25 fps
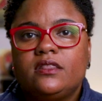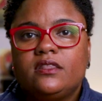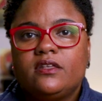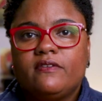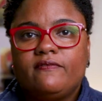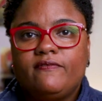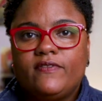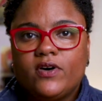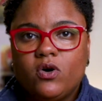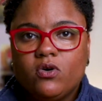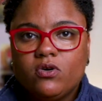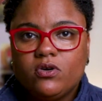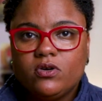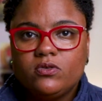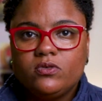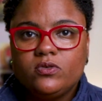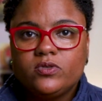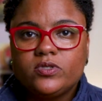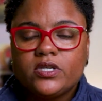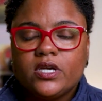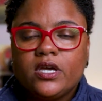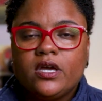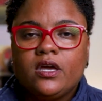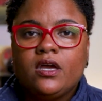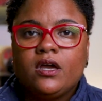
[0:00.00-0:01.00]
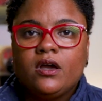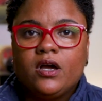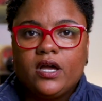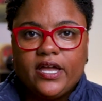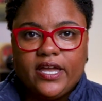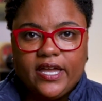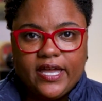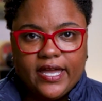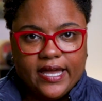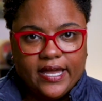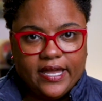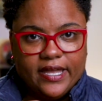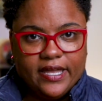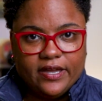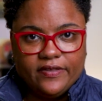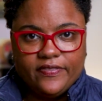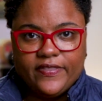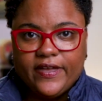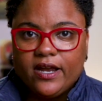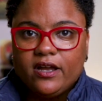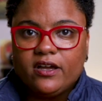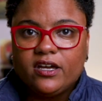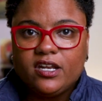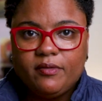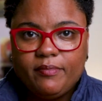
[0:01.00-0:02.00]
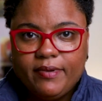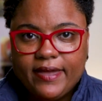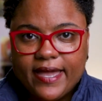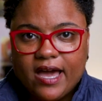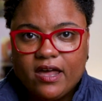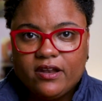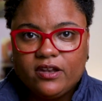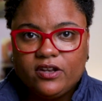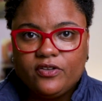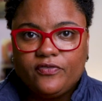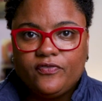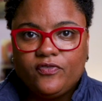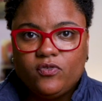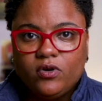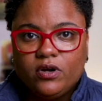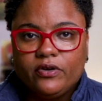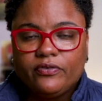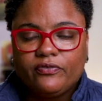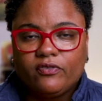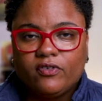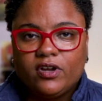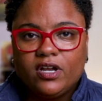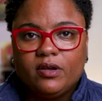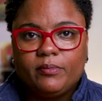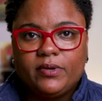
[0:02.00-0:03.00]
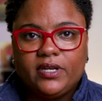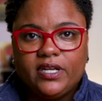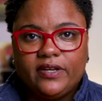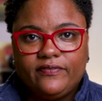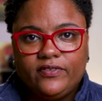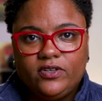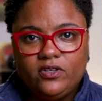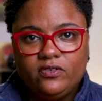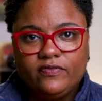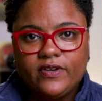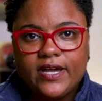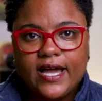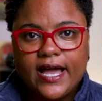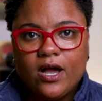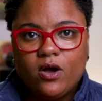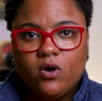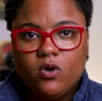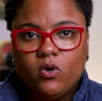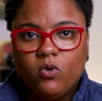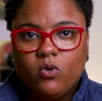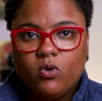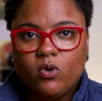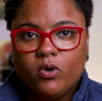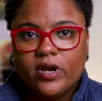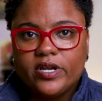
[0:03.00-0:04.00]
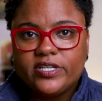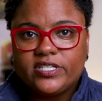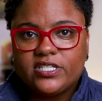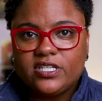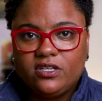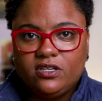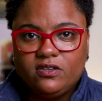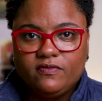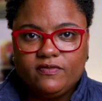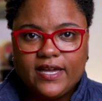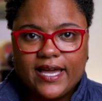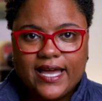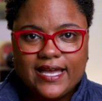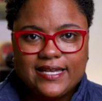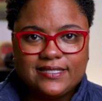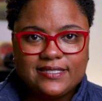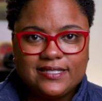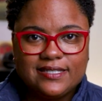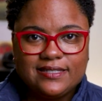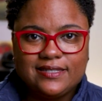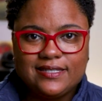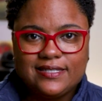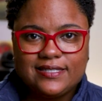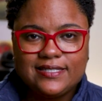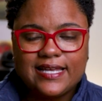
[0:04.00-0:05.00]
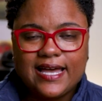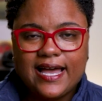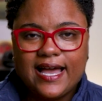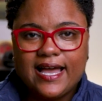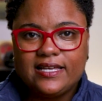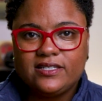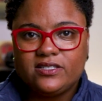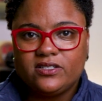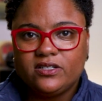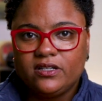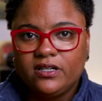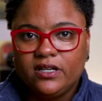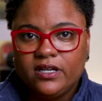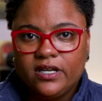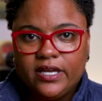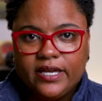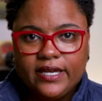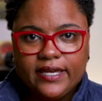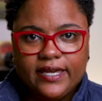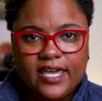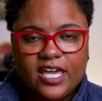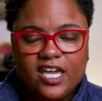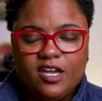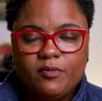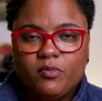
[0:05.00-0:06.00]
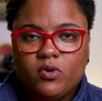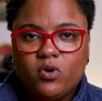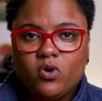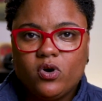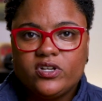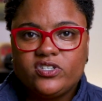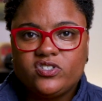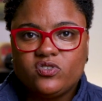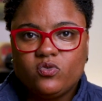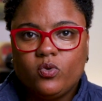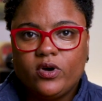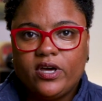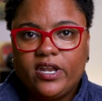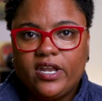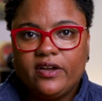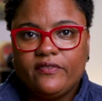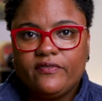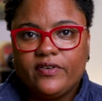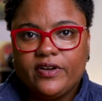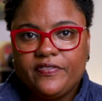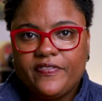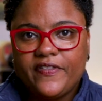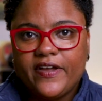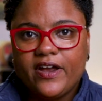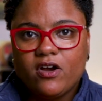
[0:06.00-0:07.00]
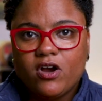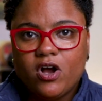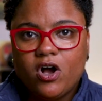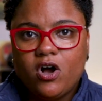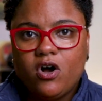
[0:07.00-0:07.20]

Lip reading: The vocals, they're going to be out in the forefront, but if you've got horns and you've got synthesizer, keyboards or whatever, and they're